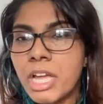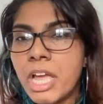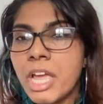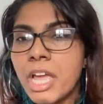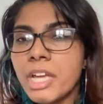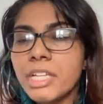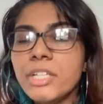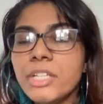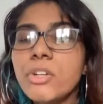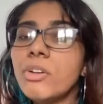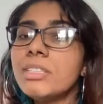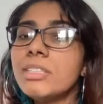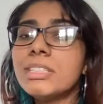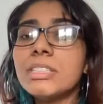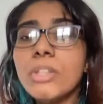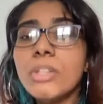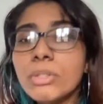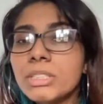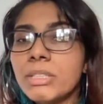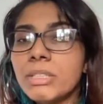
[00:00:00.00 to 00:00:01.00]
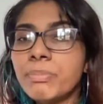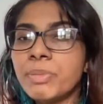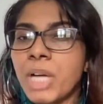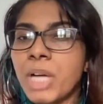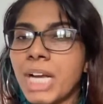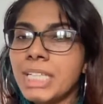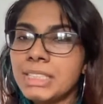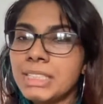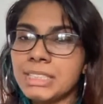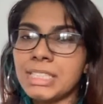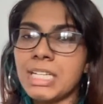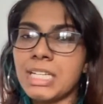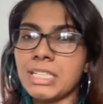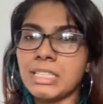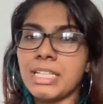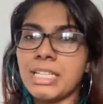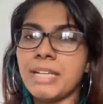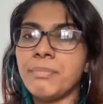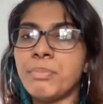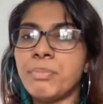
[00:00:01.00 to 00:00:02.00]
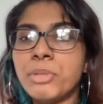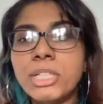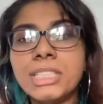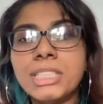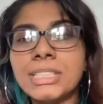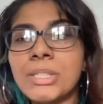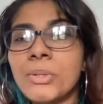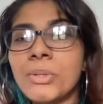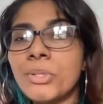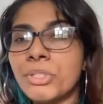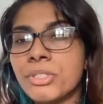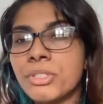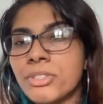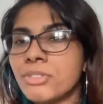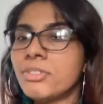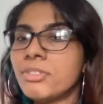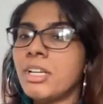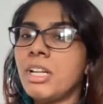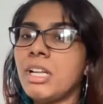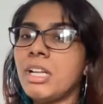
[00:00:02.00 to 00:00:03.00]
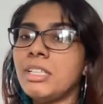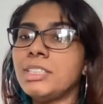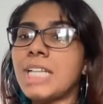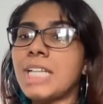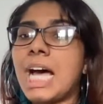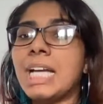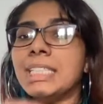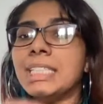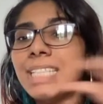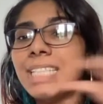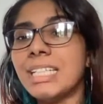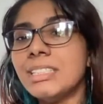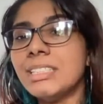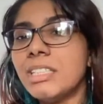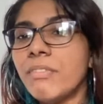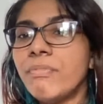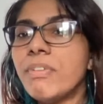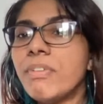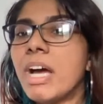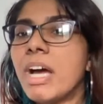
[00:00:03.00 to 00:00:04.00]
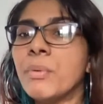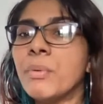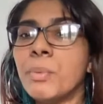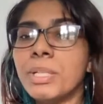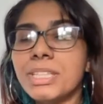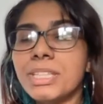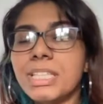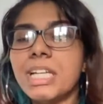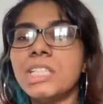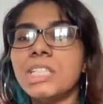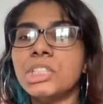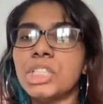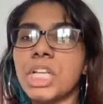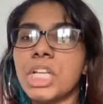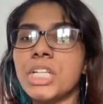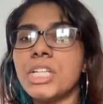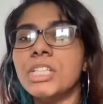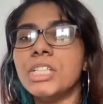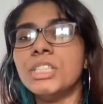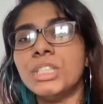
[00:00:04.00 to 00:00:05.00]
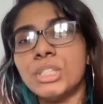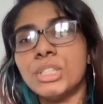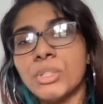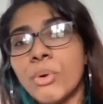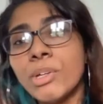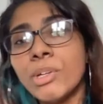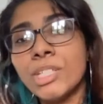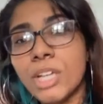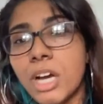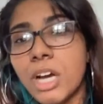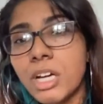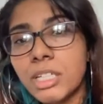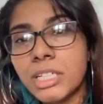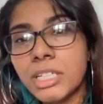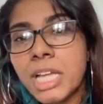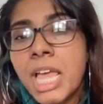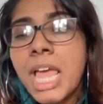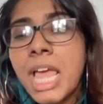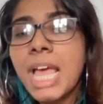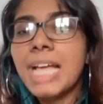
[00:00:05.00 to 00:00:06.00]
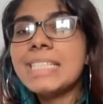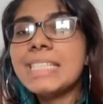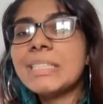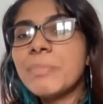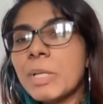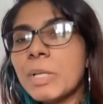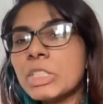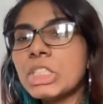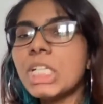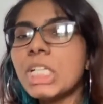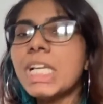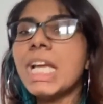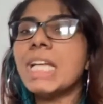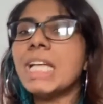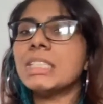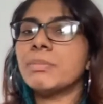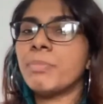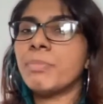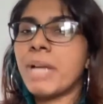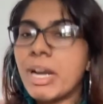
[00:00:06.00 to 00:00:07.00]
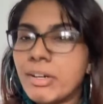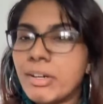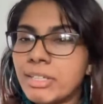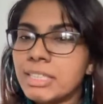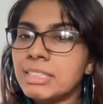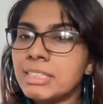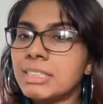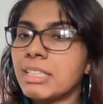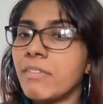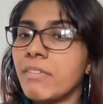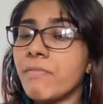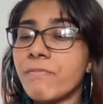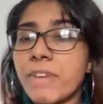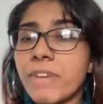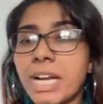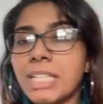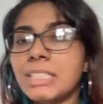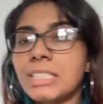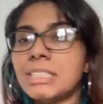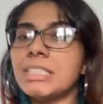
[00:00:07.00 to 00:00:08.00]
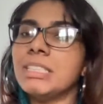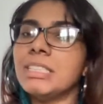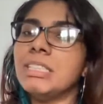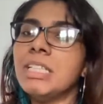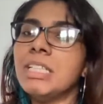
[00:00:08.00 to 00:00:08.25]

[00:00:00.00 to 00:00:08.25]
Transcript: It's no surprise then that preschool children learn to identify with their gender so young, especially as parents and friends and